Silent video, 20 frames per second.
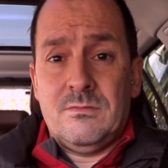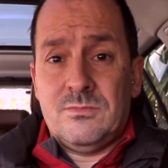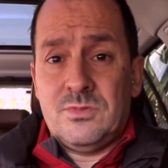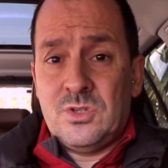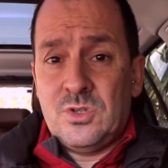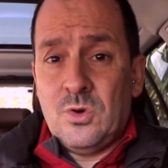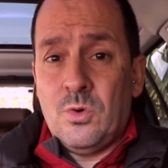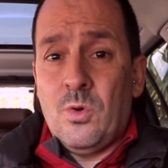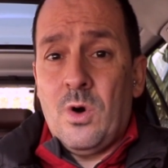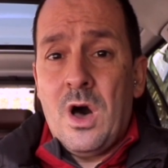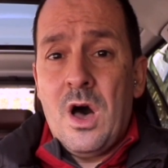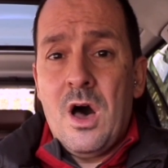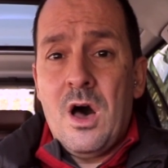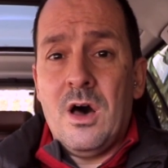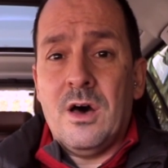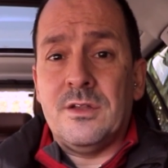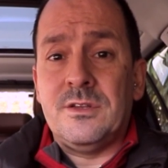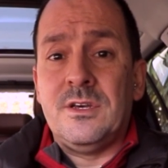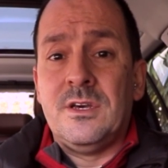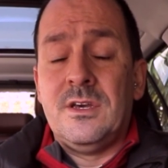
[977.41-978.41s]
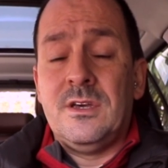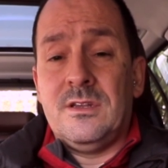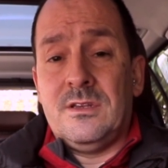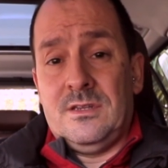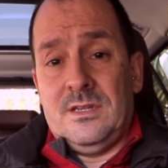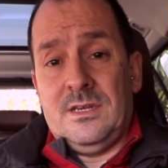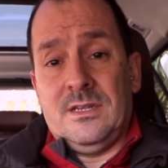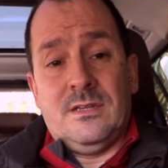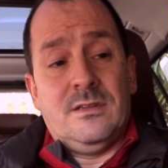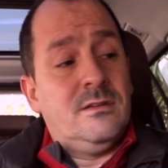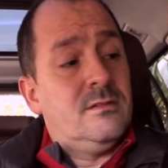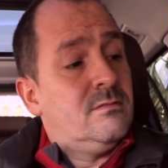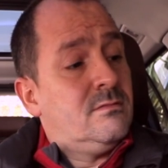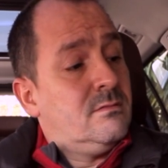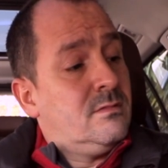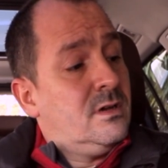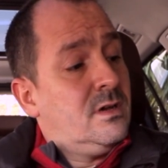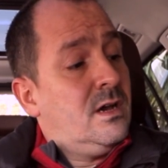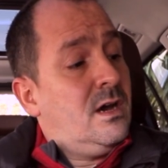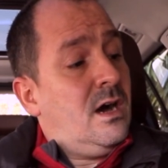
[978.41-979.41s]
so hard that
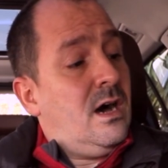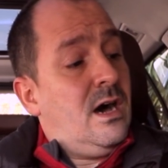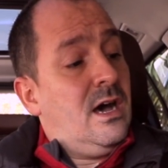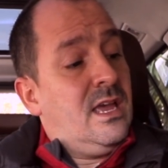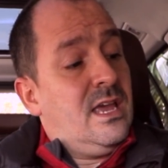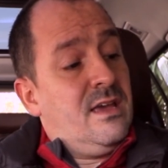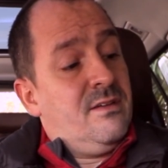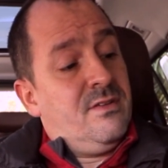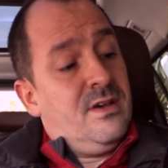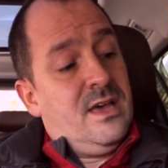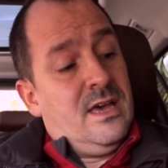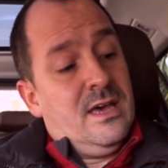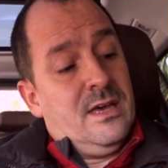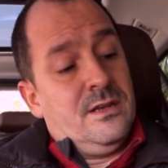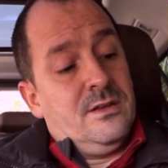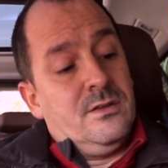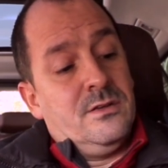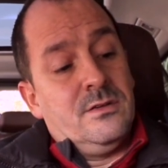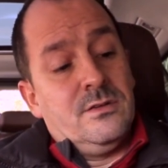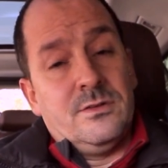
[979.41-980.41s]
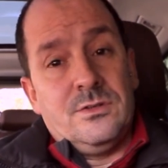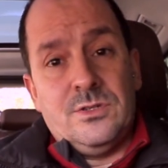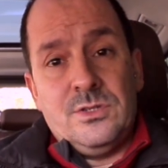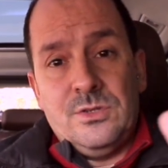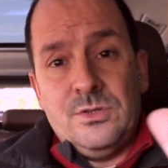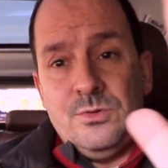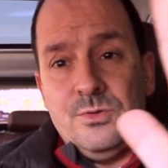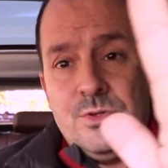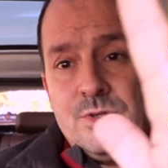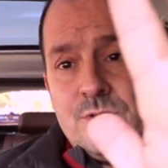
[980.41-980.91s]
I have had two